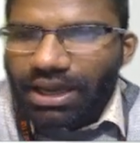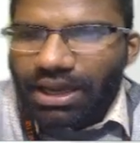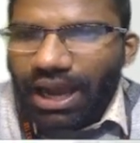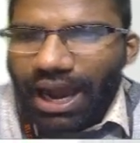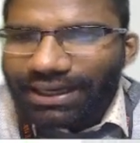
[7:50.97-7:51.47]

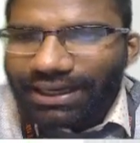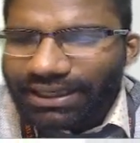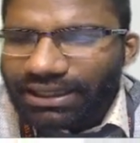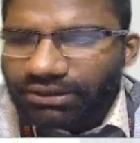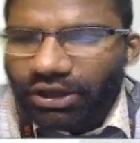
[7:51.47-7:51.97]
Article
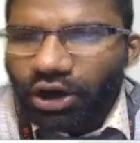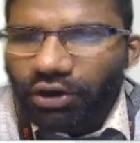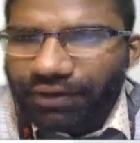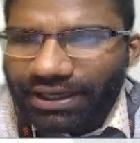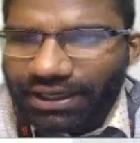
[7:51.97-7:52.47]
3 of
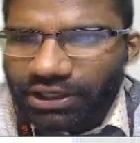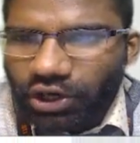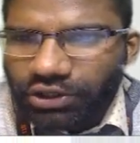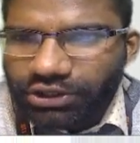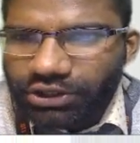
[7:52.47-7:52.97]
Indian
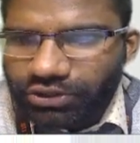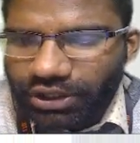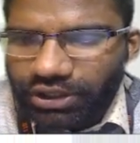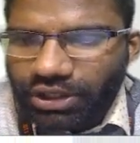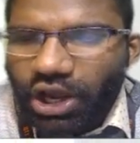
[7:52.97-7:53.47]
Constitution
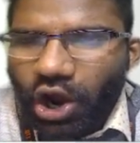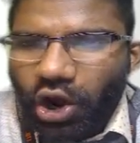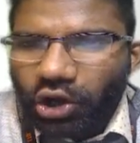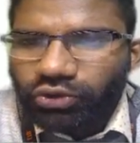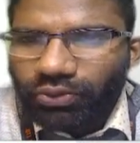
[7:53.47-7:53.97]

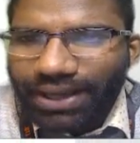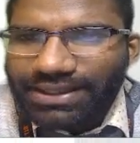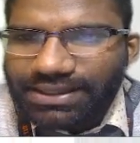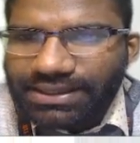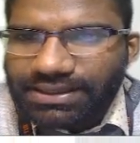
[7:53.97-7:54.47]

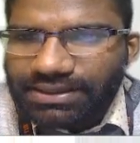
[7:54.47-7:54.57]
authorizes